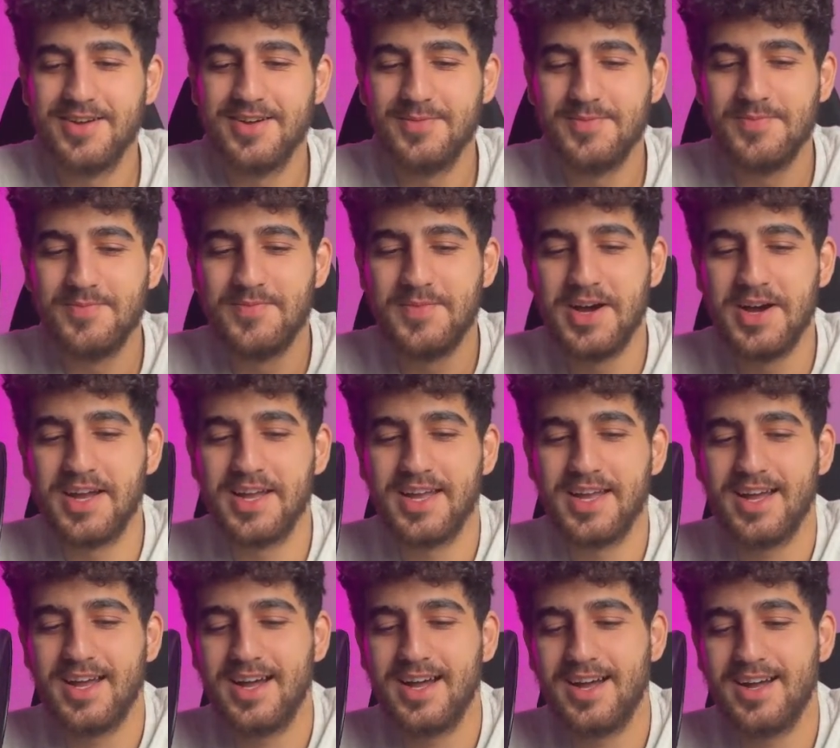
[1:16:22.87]
my
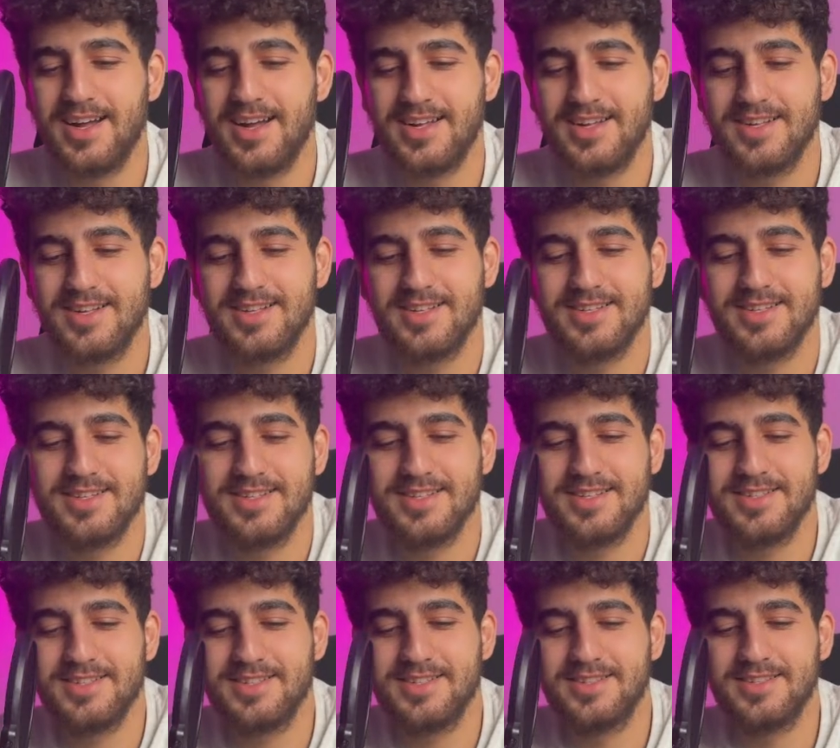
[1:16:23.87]

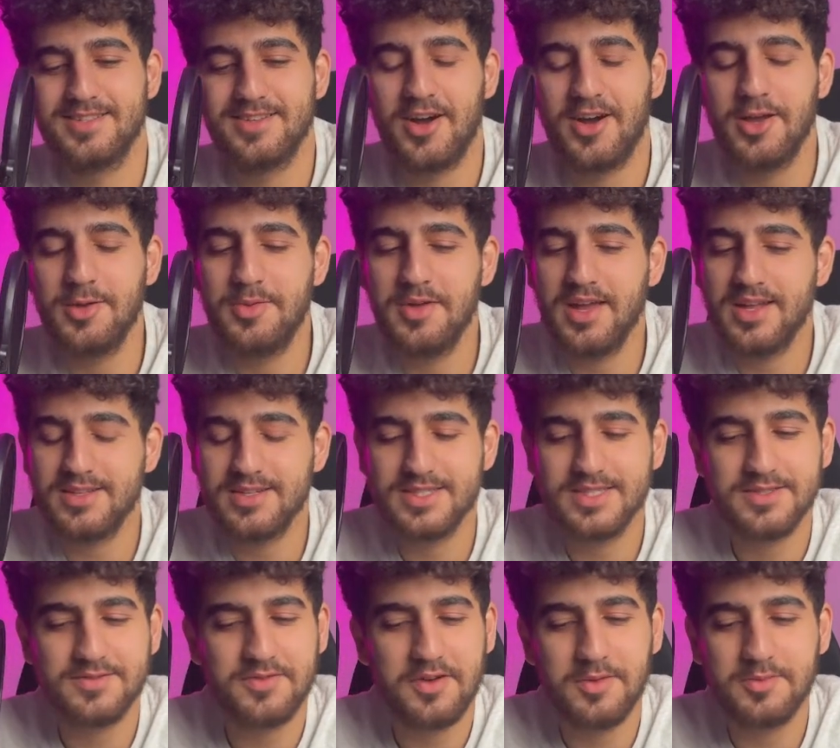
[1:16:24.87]
IP address
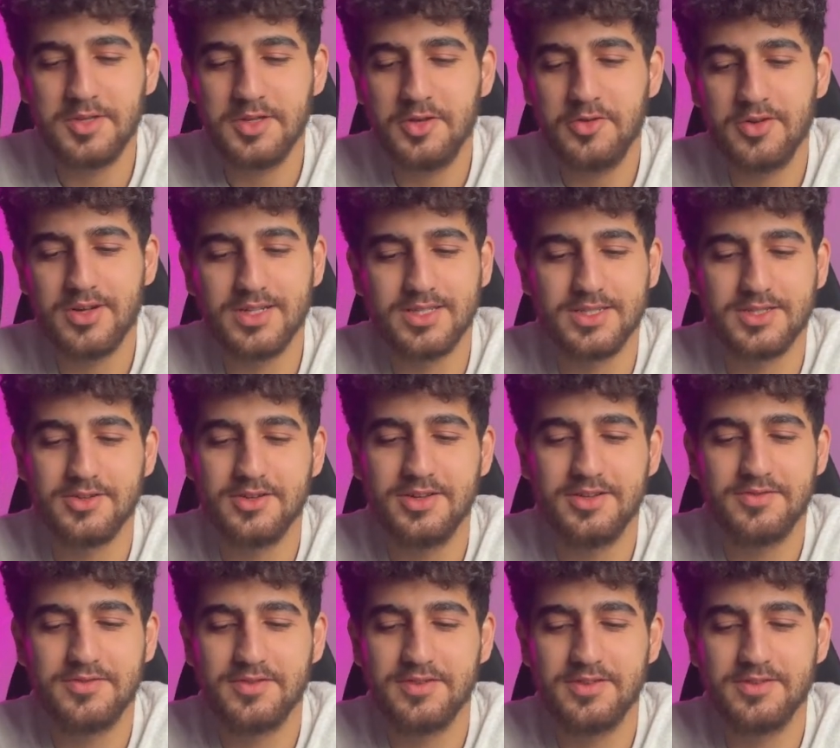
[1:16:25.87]
is from the US, so
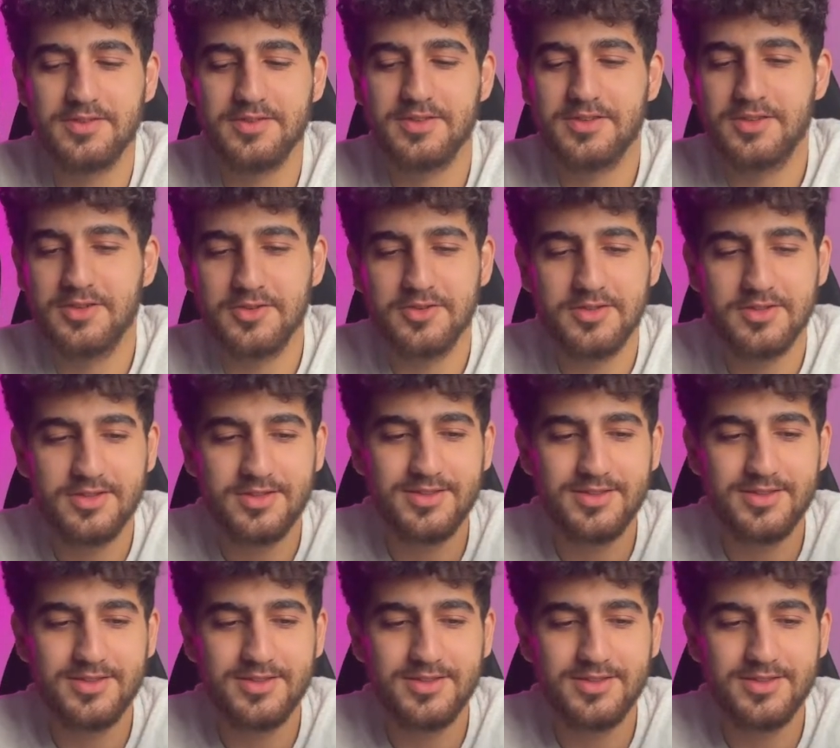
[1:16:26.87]
if it could,